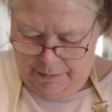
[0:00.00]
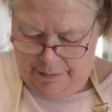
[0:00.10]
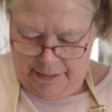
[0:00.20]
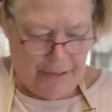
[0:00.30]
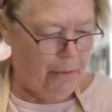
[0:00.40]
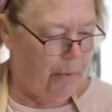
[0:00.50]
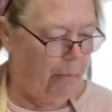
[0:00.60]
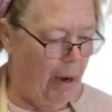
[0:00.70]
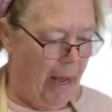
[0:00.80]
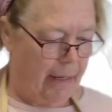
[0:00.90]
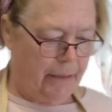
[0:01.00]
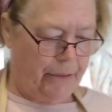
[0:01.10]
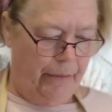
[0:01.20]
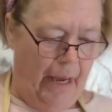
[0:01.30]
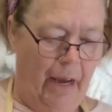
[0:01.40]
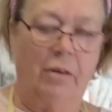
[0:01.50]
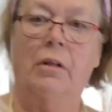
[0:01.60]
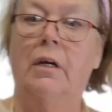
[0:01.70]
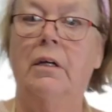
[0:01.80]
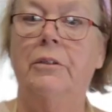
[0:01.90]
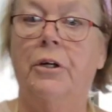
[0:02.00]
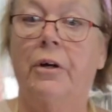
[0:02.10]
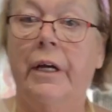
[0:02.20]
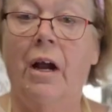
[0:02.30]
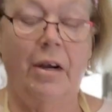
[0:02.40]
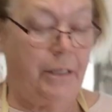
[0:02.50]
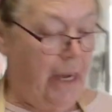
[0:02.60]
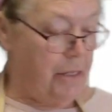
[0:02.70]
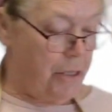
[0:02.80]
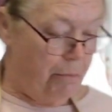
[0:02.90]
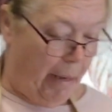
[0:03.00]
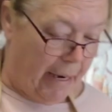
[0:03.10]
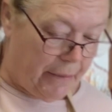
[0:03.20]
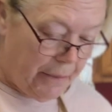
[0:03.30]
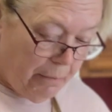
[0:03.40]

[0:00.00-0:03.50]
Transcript: That's what we want. So now, turning our attention back to the